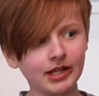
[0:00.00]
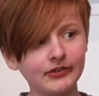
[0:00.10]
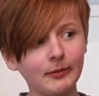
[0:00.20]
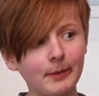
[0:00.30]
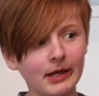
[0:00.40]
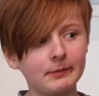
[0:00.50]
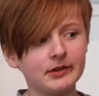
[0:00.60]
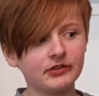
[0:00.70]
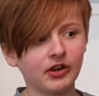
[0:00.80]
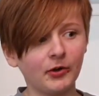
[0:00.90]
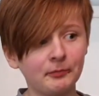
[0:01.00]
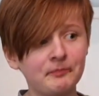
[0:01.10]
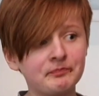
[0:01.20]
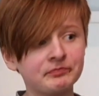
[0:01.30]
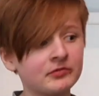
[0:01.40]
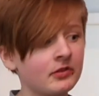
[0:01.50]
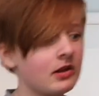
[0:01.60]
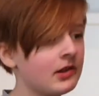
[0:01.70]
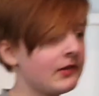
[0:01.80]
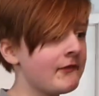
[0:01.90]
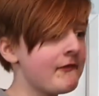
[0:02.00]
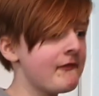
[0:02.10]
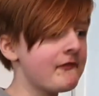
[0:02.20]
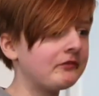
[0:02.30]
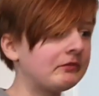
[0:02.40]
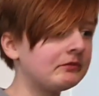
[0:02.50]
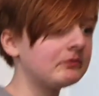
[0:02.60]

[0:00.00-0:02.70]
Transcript: That's of a cheese at the moment. It is a big pizza, isn't it?